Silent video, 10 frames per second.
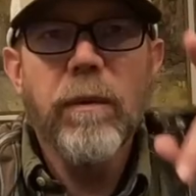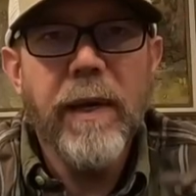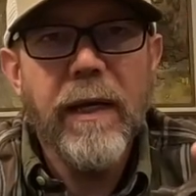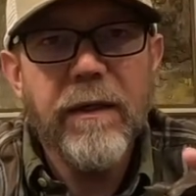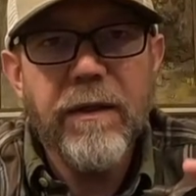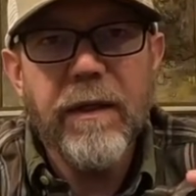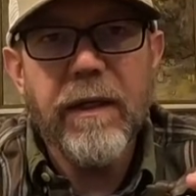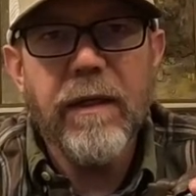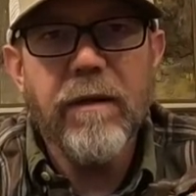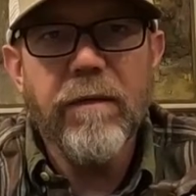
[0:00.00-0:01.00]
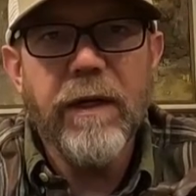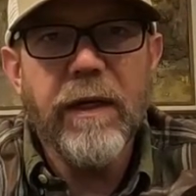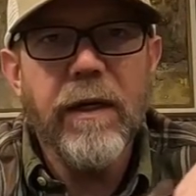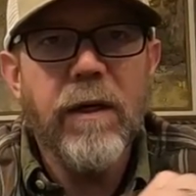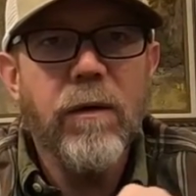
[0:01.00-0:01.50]
We made it to the end of the
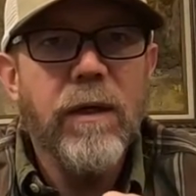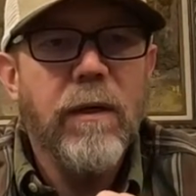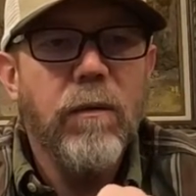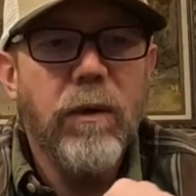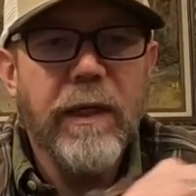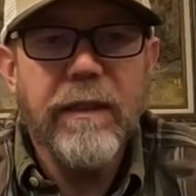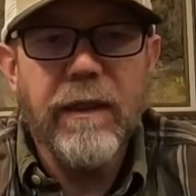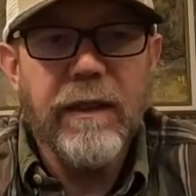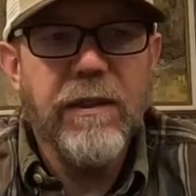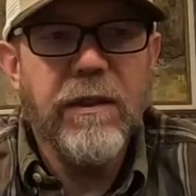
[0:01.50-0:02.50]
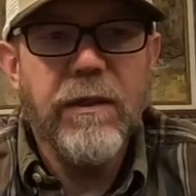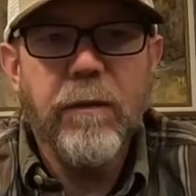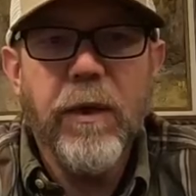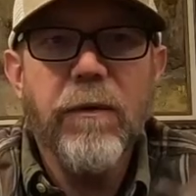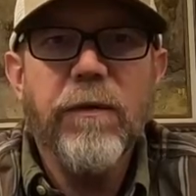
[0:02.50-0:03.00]
video. We'll get to listen
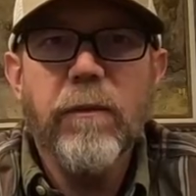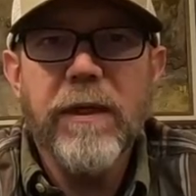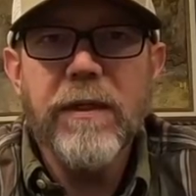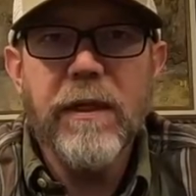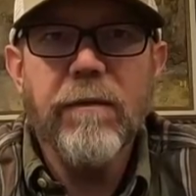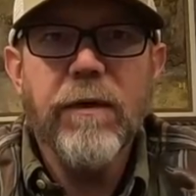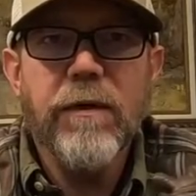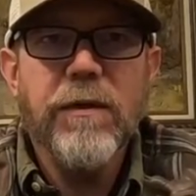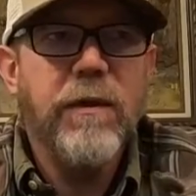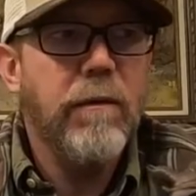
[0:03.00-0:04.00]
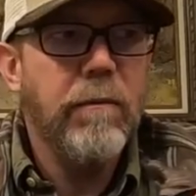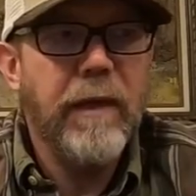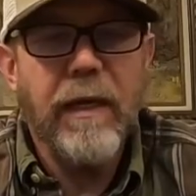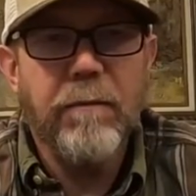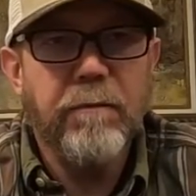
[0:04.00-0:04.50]
to both the receivers,
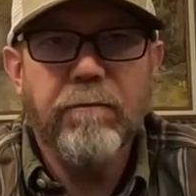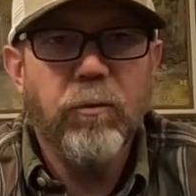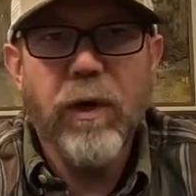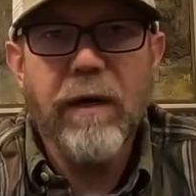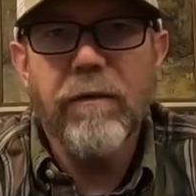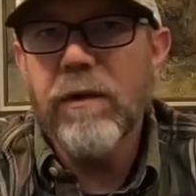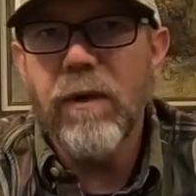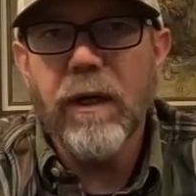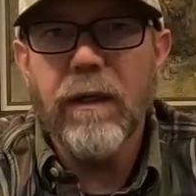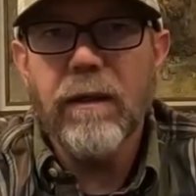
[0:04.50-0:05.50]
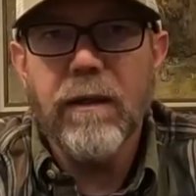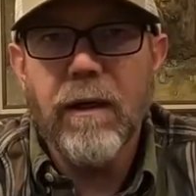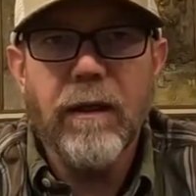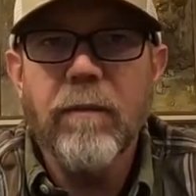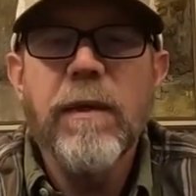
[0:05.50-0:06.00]
amp, whatever you want to
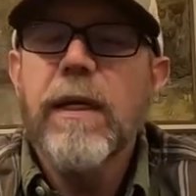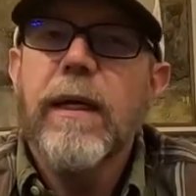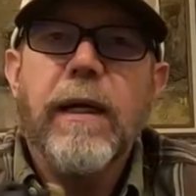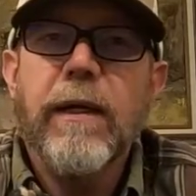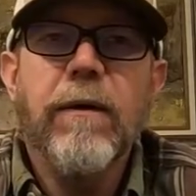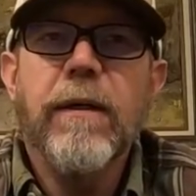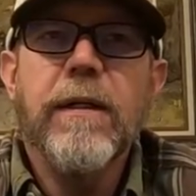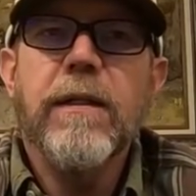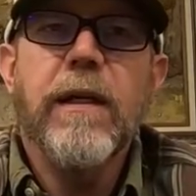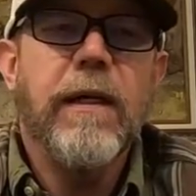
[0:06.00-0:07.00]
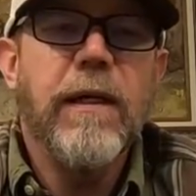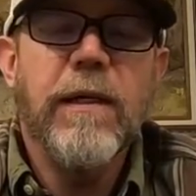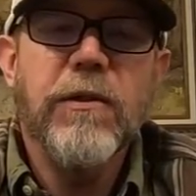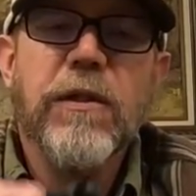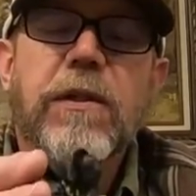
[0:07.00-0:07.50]
call them, here
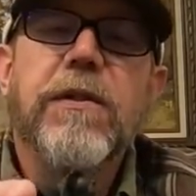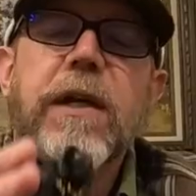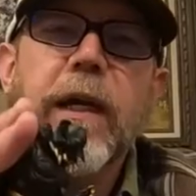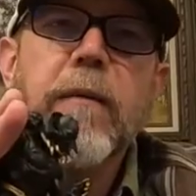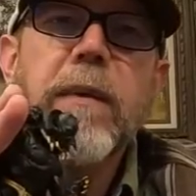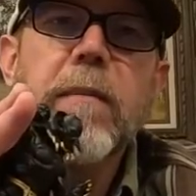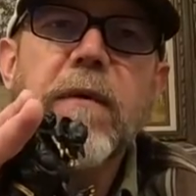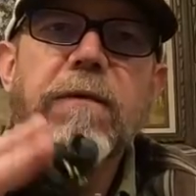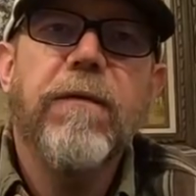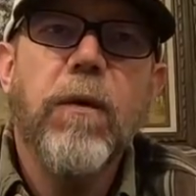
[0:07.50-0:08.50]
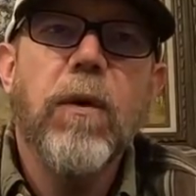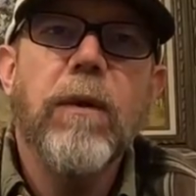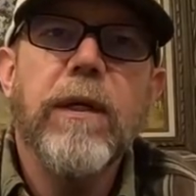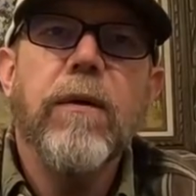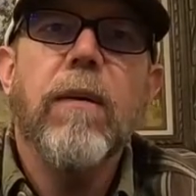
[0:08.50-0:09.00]
in just a second. But before
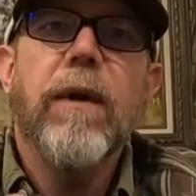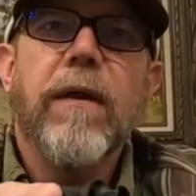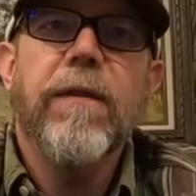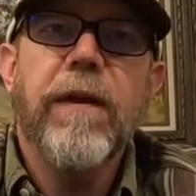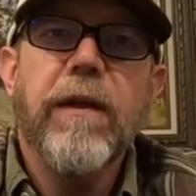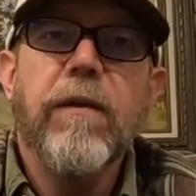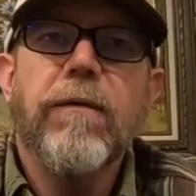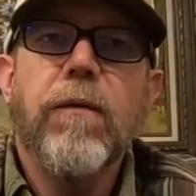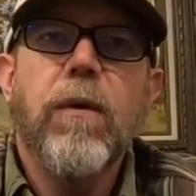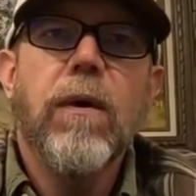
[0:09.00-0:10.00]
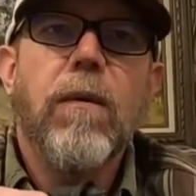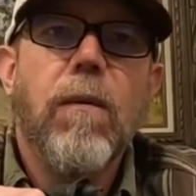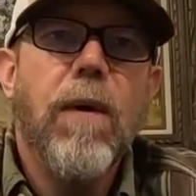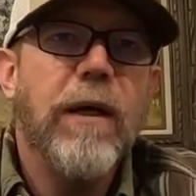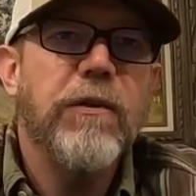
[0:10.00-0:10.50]
we do, I want to thank you for
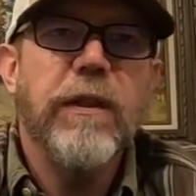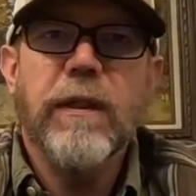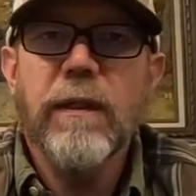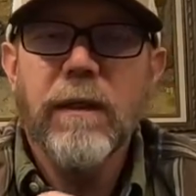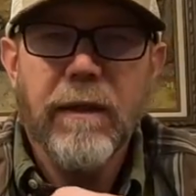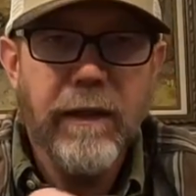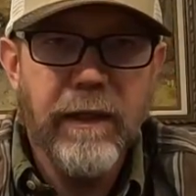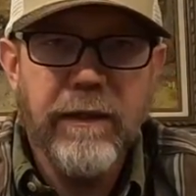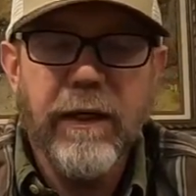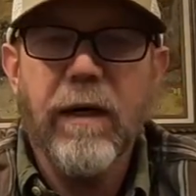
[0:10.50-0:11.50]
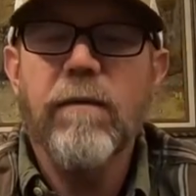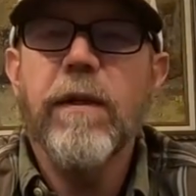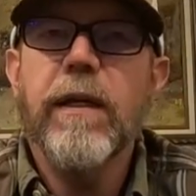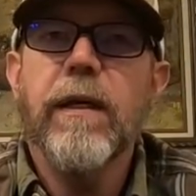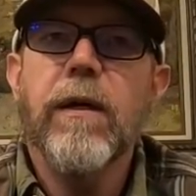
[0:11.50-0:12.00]
watching the entire
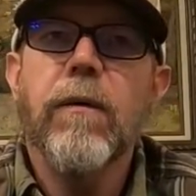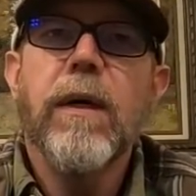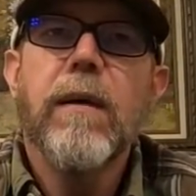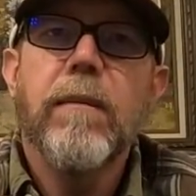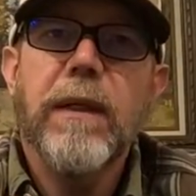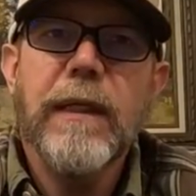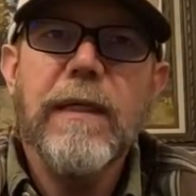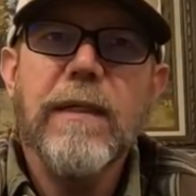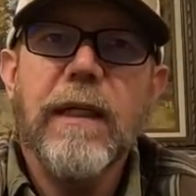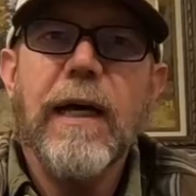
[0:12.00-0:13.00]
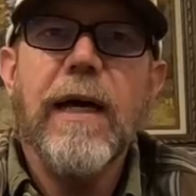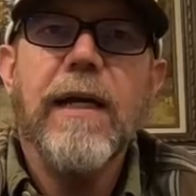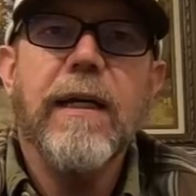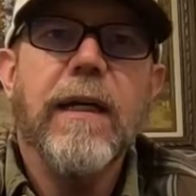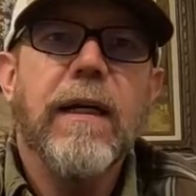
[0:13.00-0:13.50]
video. Please
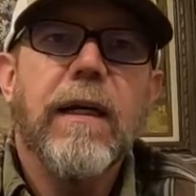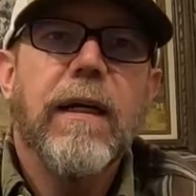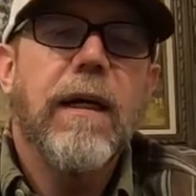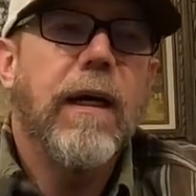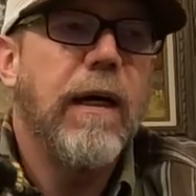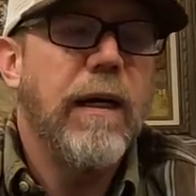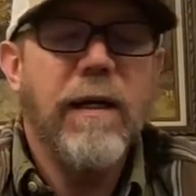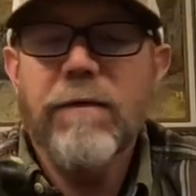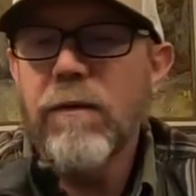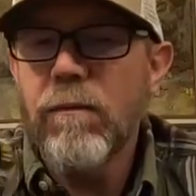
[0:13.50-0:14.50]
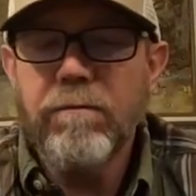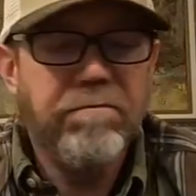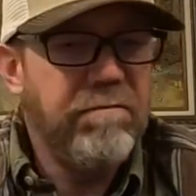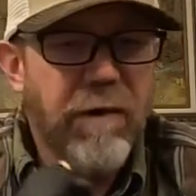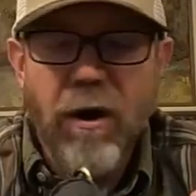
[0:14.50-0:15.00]
like, if you
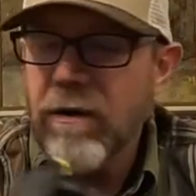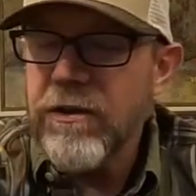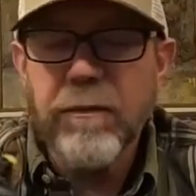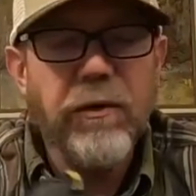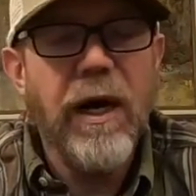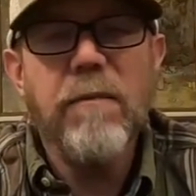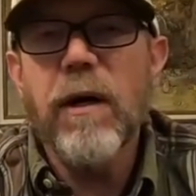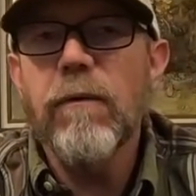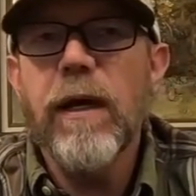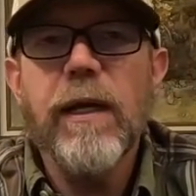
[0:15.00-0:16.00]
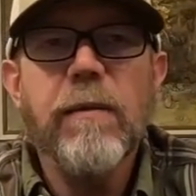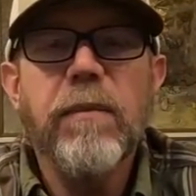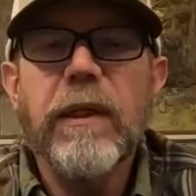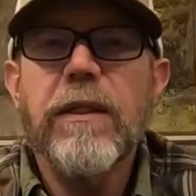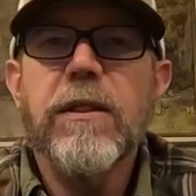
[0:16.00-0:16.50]
aren't subscribed already,
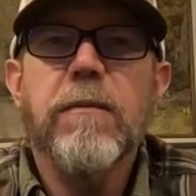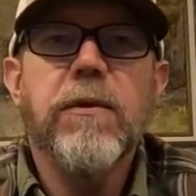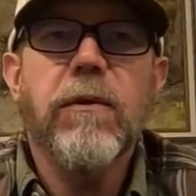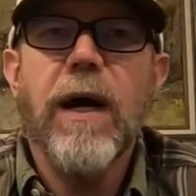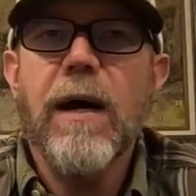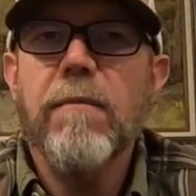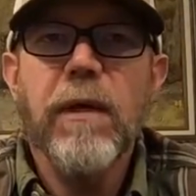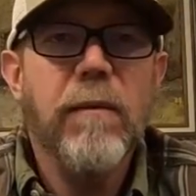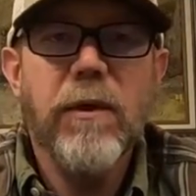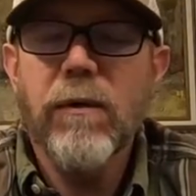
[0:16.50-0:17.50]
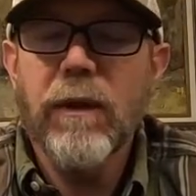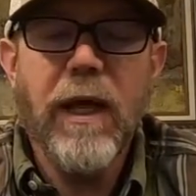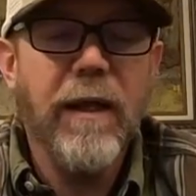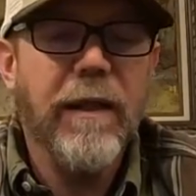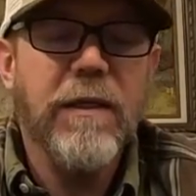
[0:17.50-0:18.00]
please subscribe. I'm going to do a
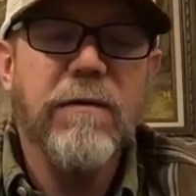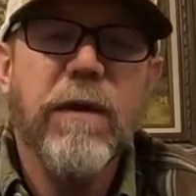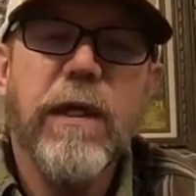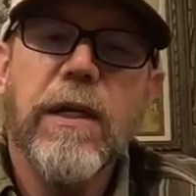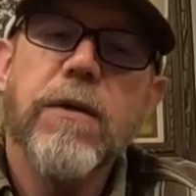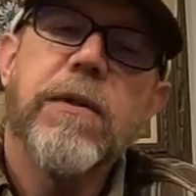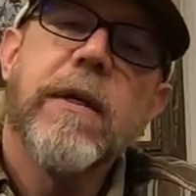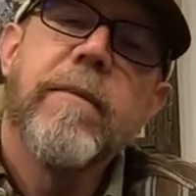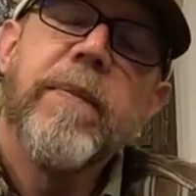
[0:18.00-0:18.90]
lot of these videos.